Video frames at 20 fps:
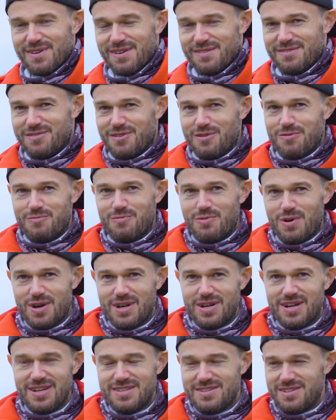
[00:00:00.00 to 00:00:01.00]
That's not
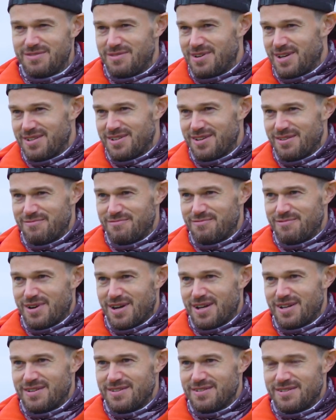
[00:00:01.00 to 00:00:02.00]
why I do it. I don't
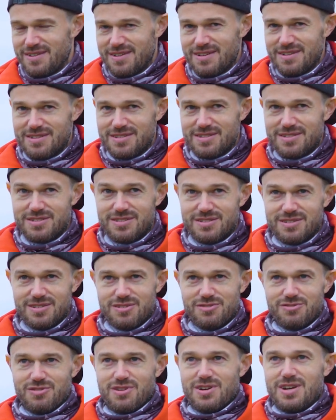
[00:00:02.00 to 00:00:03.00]
run to
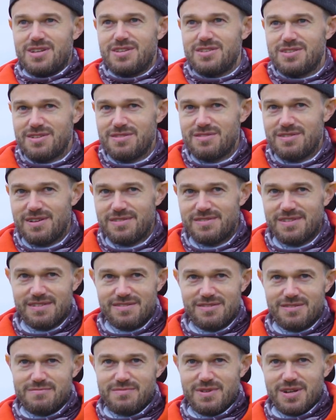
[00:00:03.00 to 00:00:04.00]
try and do those.
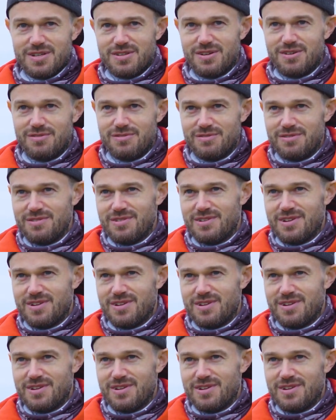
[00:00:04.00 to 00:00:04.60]
That's not my goal.